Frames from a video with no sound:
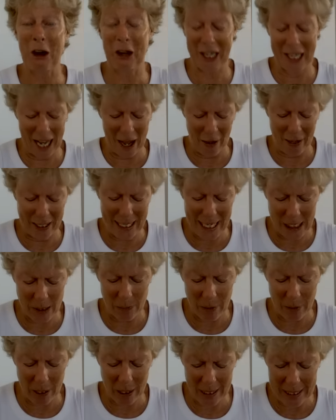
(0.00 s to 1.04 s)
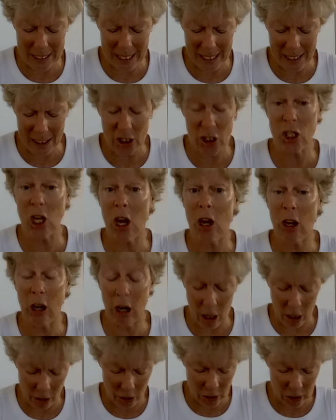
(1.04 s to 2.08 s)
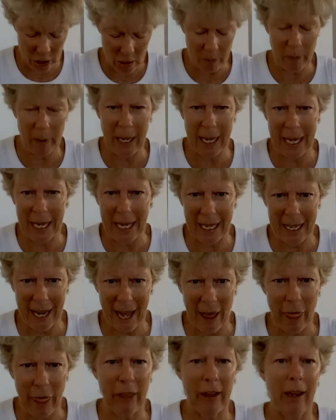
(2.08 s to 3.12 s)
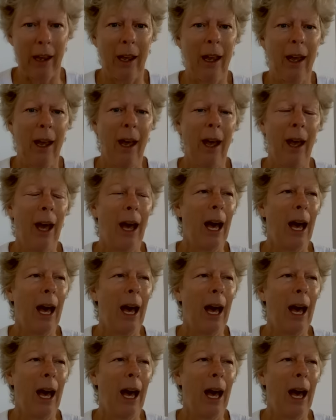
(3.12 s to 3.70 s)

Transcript: on nowadays because he is so close to being a nothing,